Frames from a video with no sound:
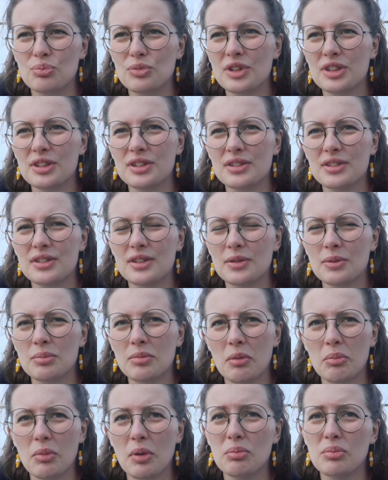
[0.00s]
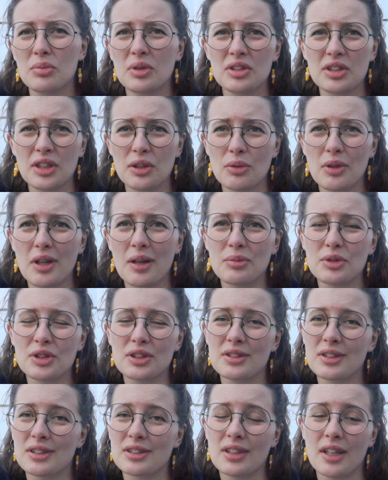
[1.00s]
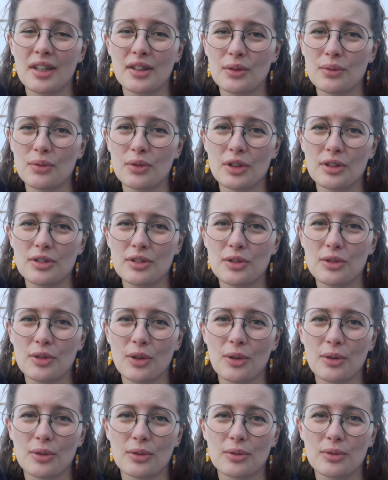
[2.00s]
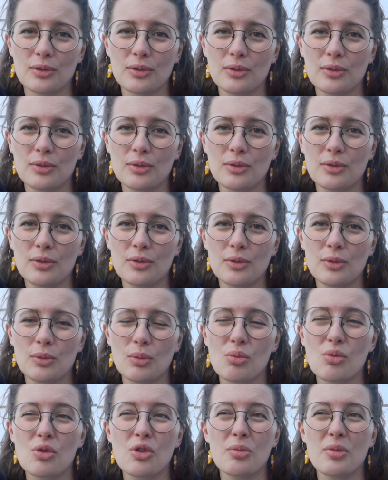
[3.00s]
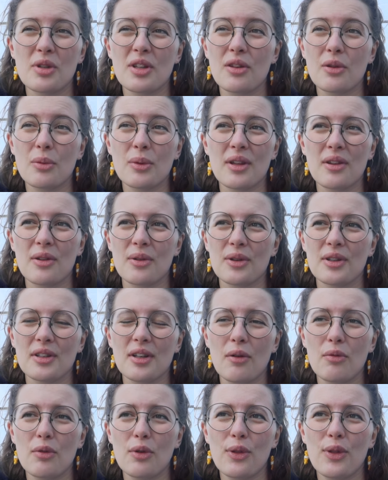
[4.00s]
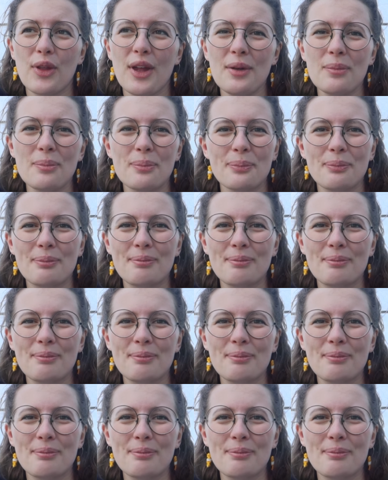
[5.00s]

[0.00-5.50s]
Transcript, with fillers: just uh, I'm, I'm, in general I'm just excited for it to turn warmer the weather and everything